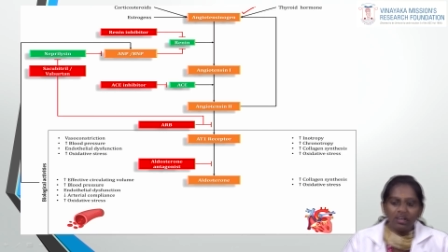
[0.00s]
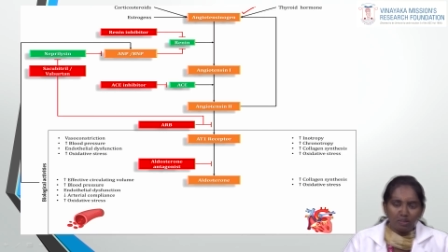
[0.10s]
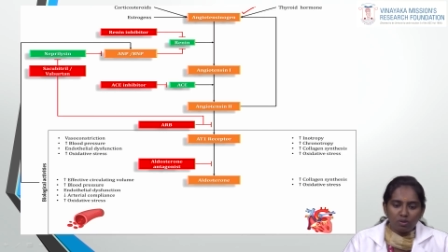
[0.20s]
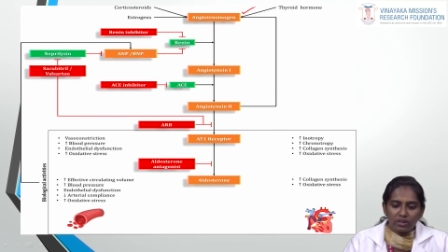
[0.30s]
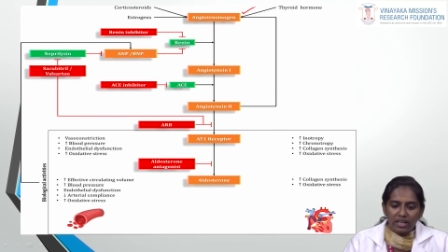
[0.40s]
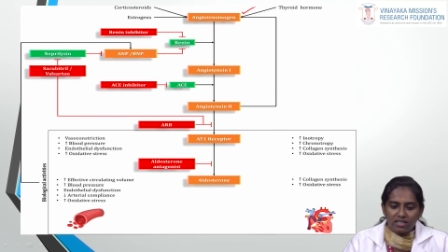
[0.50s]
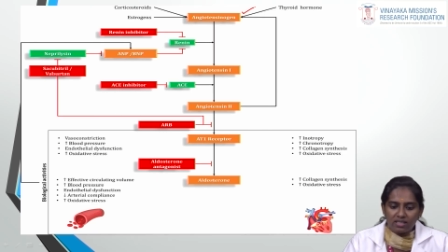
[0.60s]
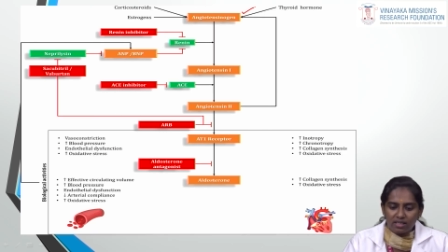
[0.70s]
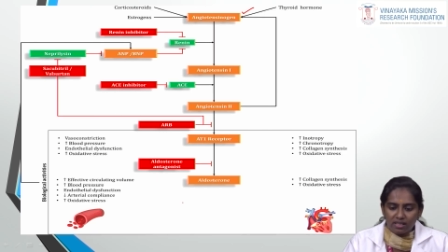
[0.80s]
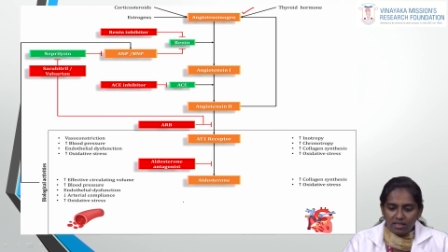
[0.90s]
So that
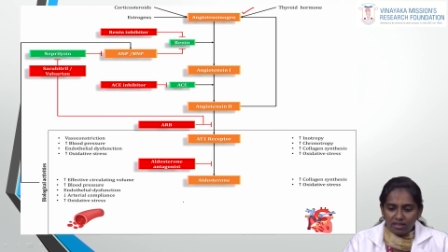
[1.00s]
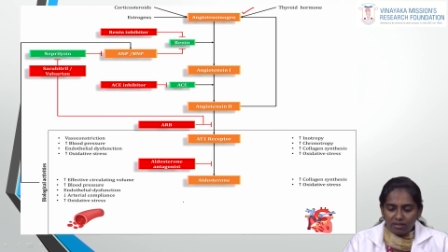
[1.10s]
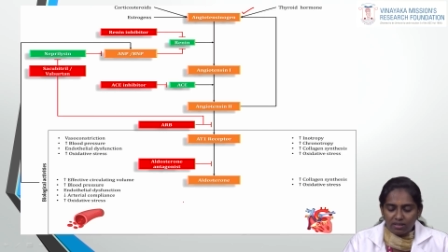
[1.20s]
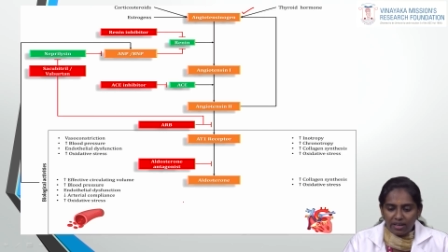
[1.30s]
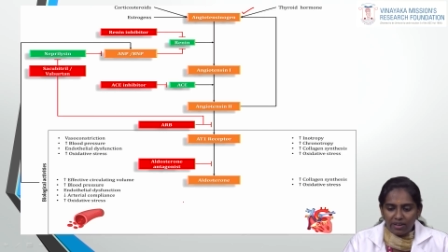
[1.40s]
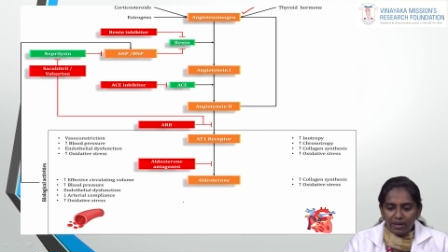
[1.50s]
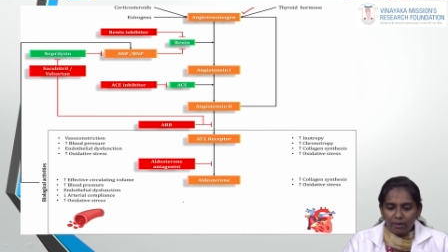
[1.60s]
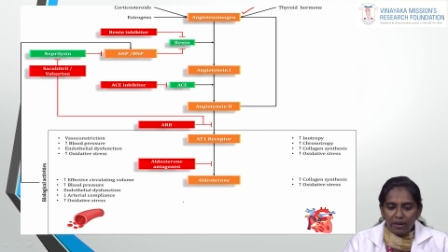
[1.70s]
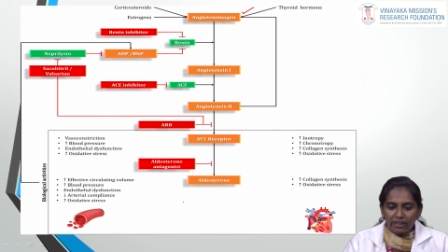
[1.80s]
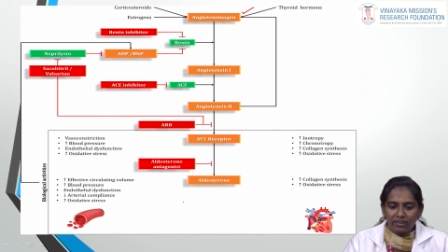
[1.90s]
is
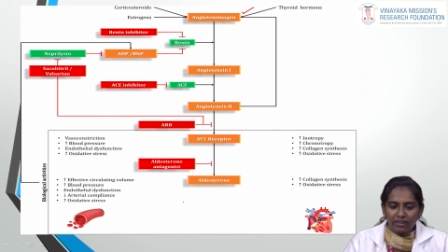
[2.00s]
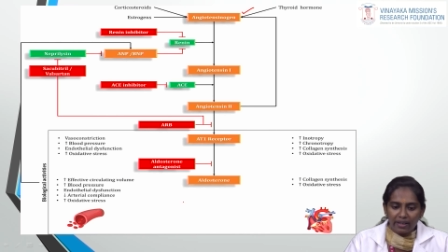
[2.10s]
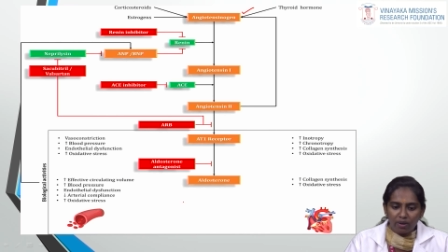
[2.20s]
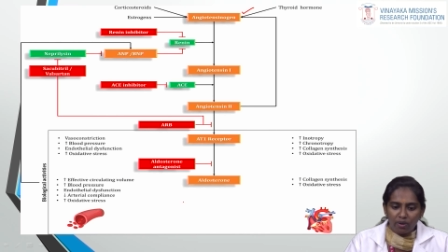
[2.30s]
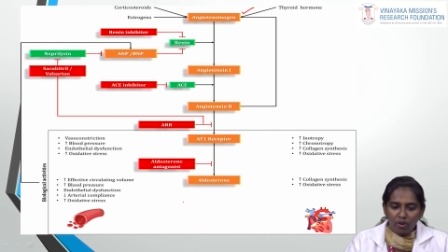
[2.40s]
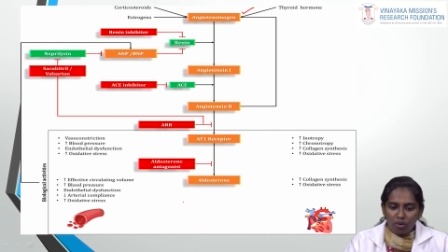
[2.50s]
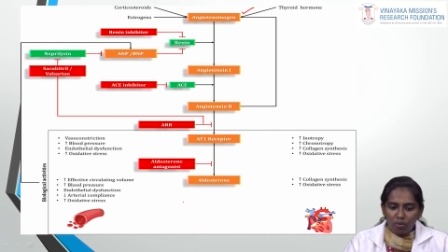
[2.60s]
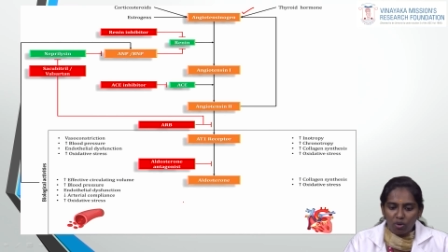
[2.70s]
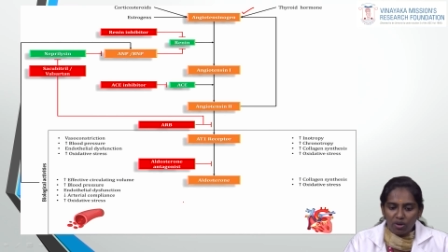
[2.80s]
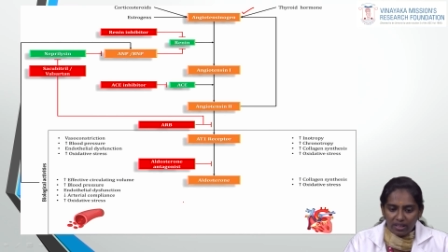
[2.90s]
secreted by the thyroid
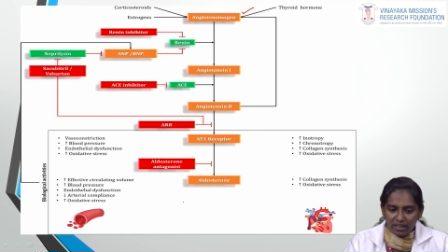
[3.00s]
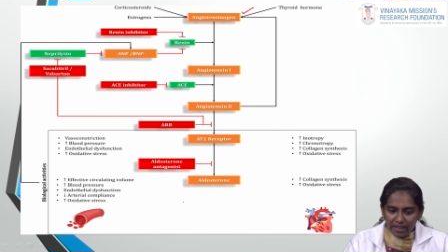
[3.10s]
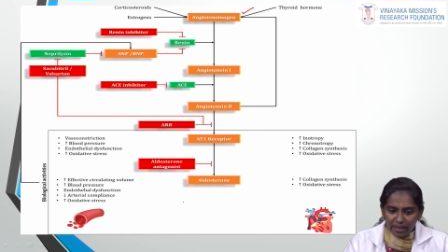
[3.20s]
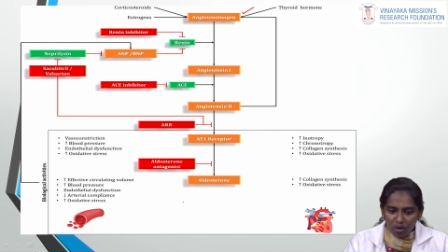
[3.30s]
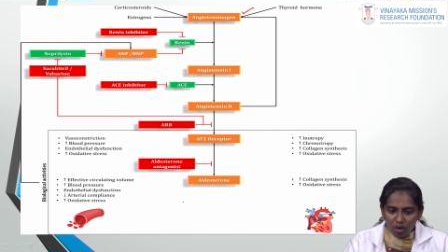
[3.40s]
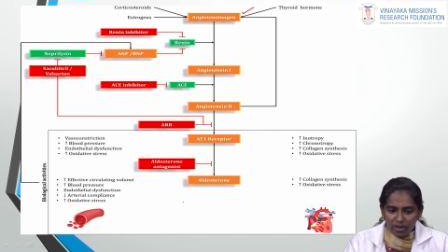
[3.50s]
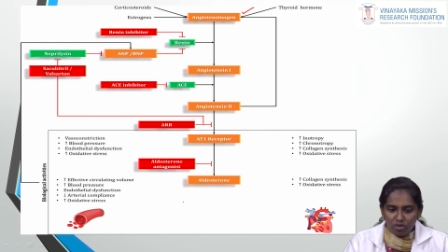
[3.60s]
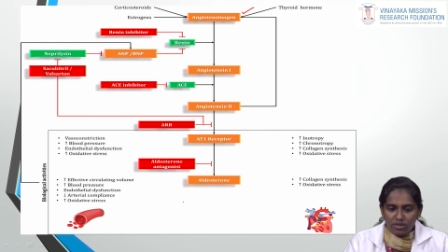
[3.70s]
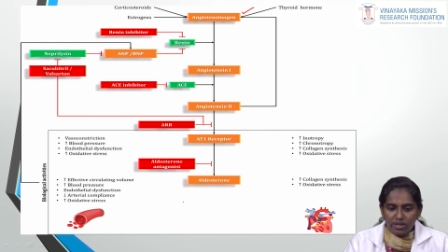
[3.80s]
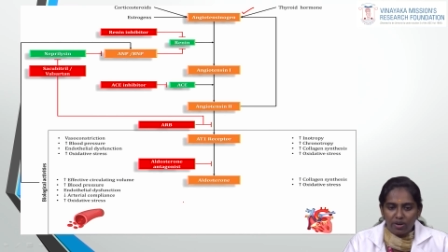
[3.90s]
hormone, then
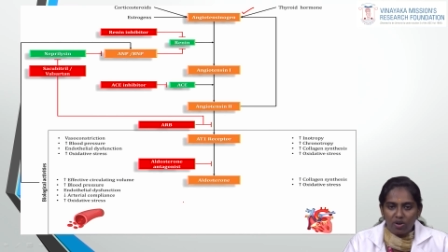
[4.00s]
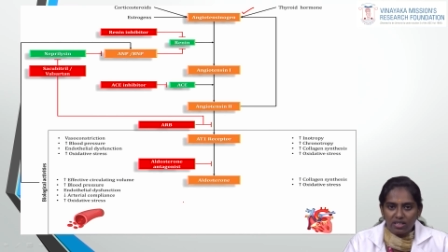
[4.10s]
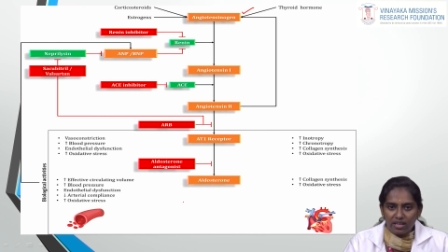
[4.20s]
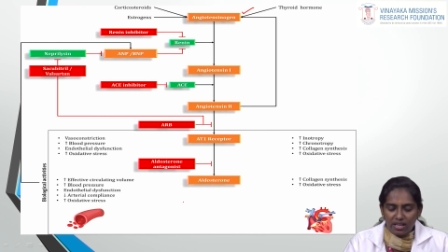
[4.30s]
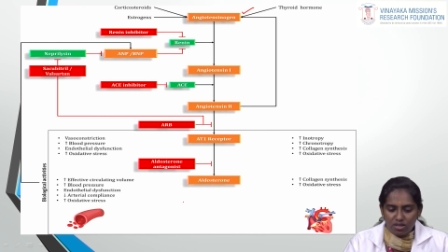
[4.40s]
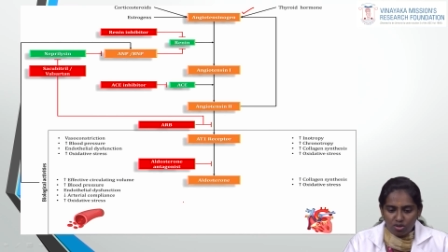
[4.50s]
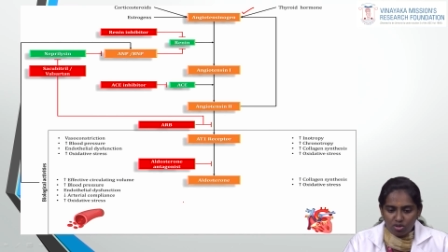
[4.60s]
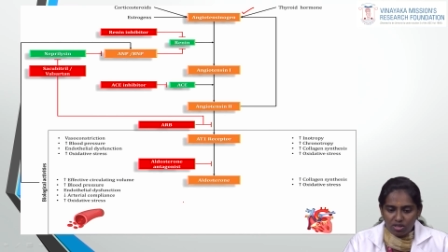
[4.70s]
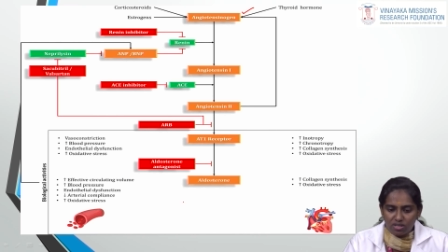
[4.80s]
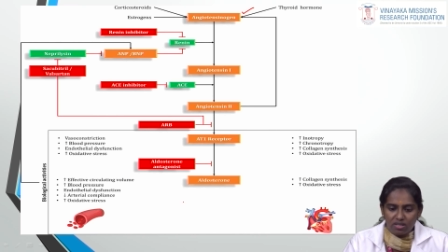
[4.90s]
corticosteroids and
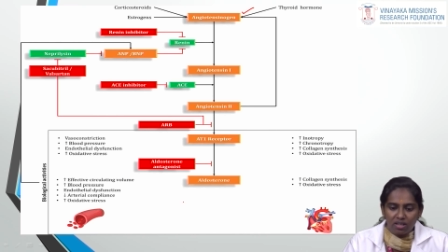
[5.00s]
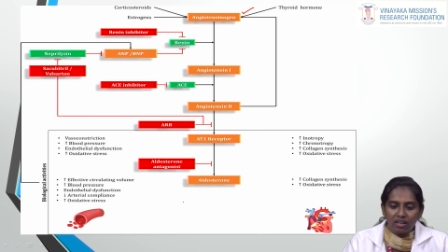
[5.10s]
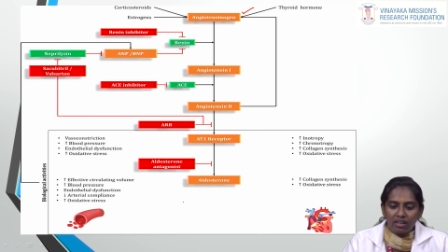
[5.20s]
estrogens.